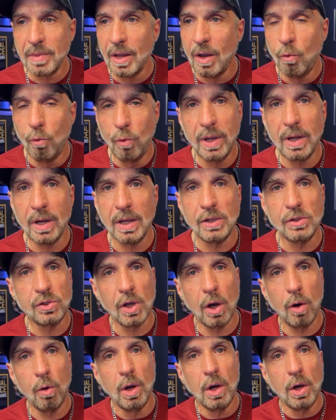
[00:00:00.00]
Really.
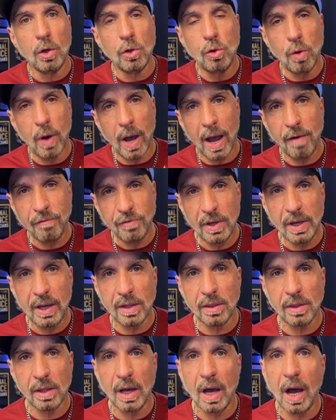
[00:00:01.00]
So you have to
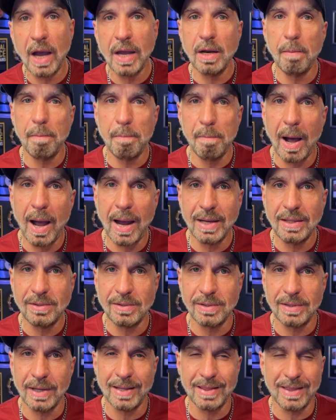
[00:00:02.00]
get the kind of
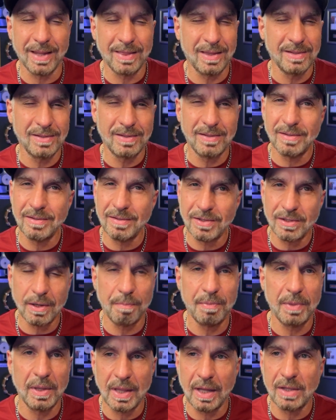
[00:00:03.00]
mindset that this isn't
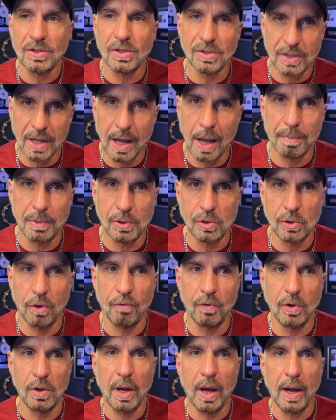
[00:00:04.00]
something that just happens
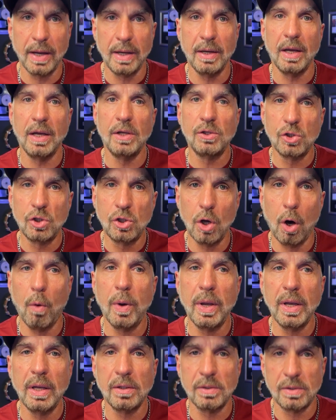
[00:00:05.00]
overnight. It's
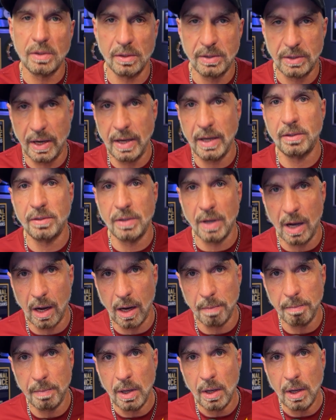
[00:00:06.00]
going to take
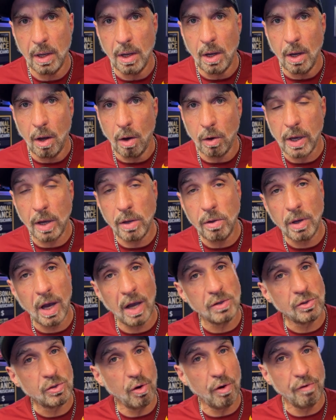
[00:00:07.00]
time. Okay, you
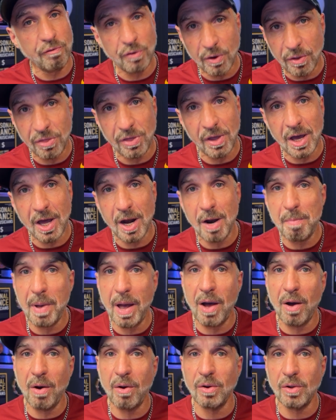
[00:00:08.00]
guys. So if you're thinking
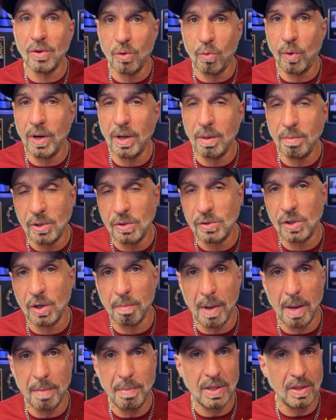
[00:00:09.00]
about quitting
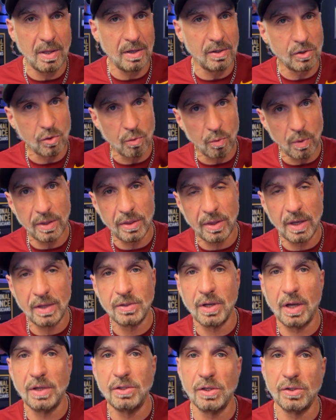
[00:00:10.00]
music, maybe these 3
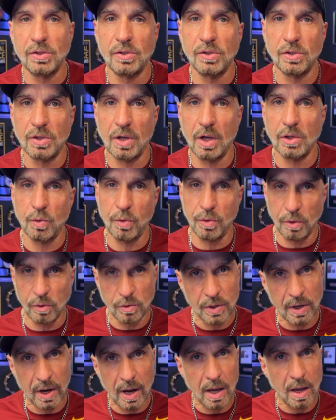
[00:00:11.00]
things I just discussed with you
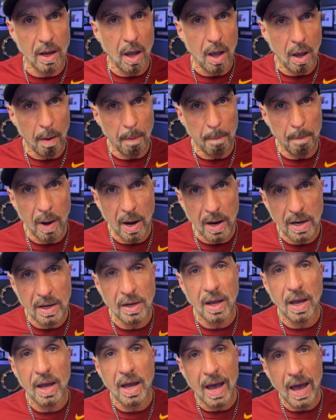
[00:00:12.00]
today
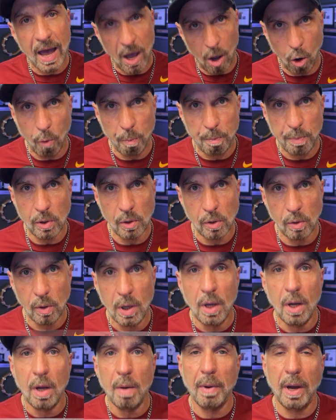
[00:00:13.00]
might help you.
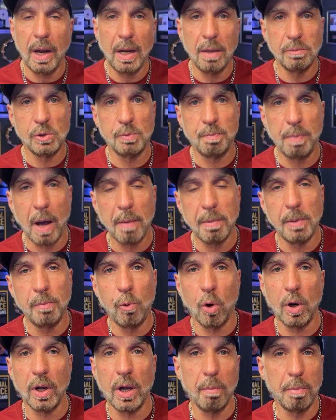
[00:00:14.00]
My name is Bobby
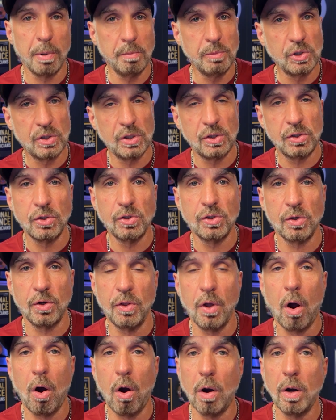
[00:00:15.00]
Borg, helping musicians
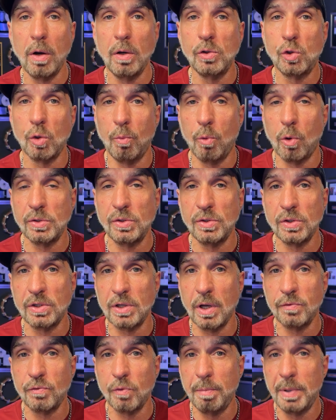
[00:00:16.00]
turn their art into more
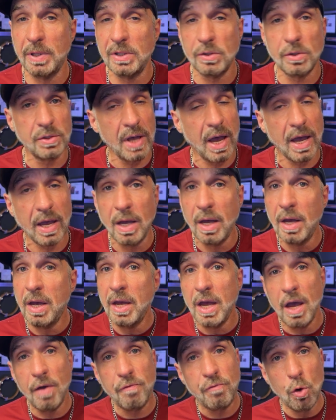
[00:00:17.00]
successful business. Hey,
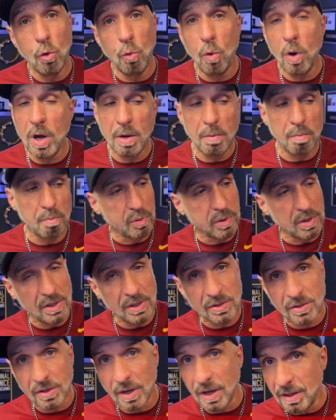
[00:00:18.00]
if you would,
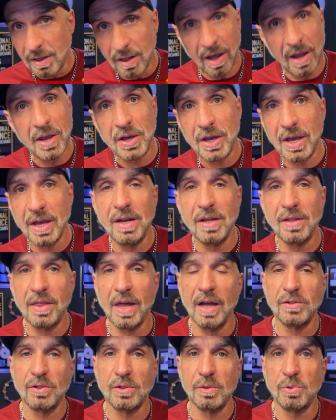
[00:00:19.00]
please like and hit
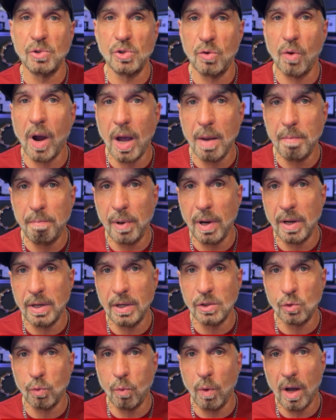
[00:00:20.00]
that subscribe
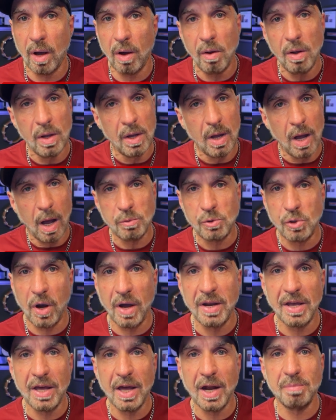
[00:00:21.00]
button as well. I'm
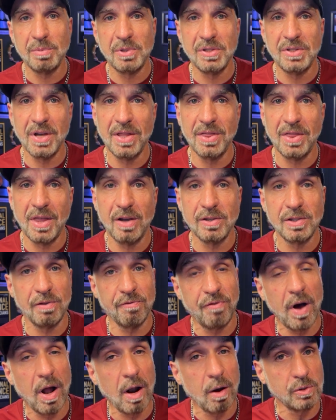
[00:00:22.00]
trying to get up to
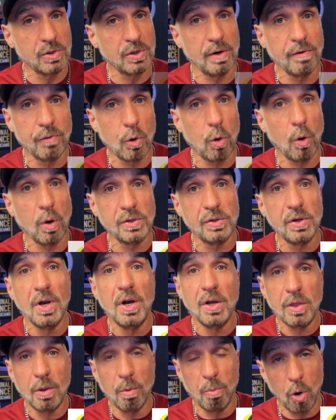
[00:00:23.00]
10,000 followers. And of course,
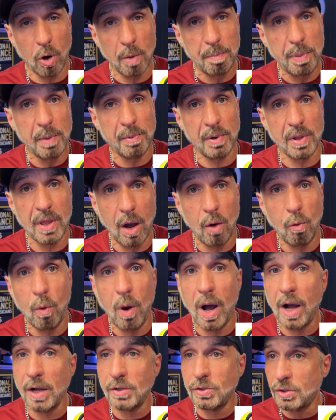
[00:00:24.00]
the more people that
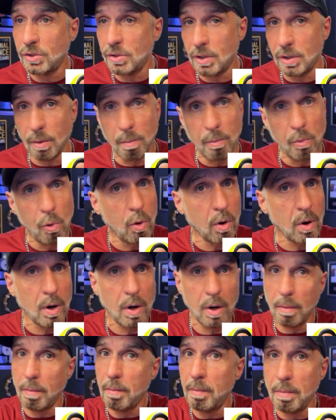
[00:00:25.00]
watch, the
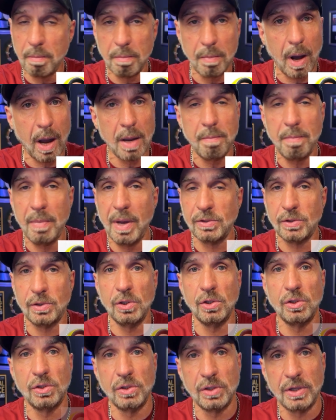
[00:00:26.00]
more my
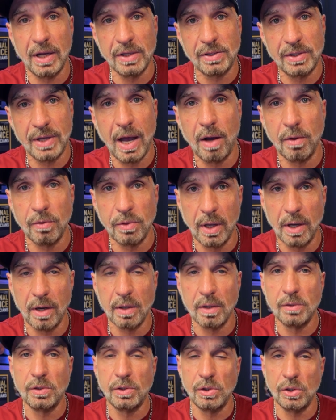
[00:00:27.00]
message gets out
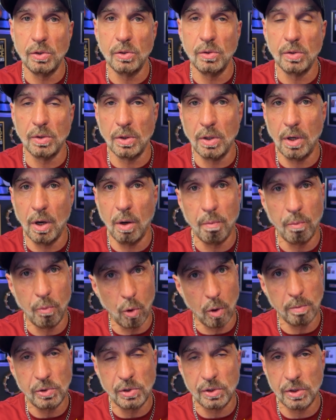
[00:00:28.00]
there to,
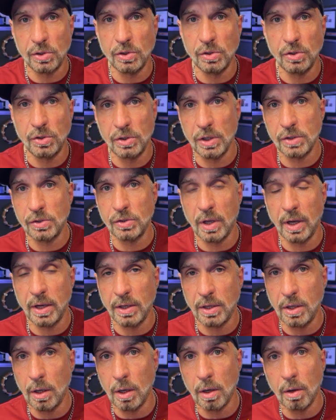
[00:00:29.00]
more musicians just
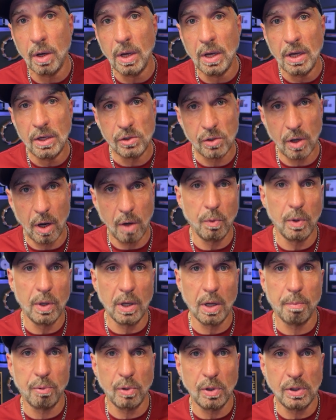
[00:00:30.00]
like you. So I'd
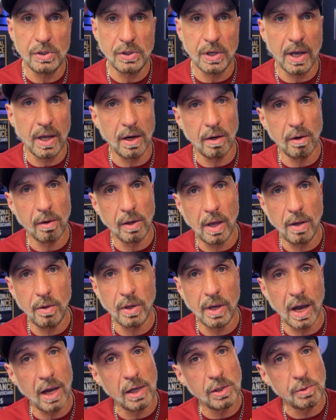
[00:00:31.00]
really appreciate it. Okay,
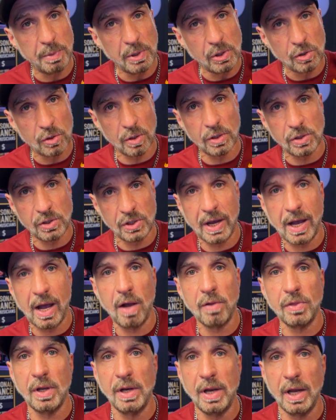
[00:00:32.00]
you guys, be sure to check
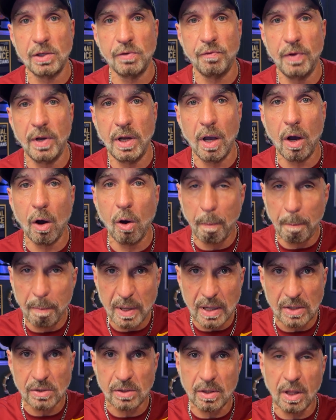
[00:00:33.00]
out the next video.
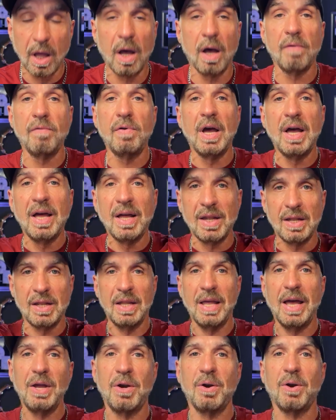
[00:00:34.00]
Peace, love.
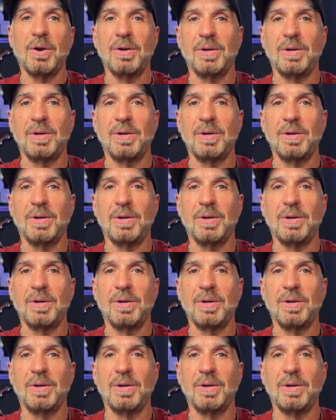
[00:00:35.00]
later.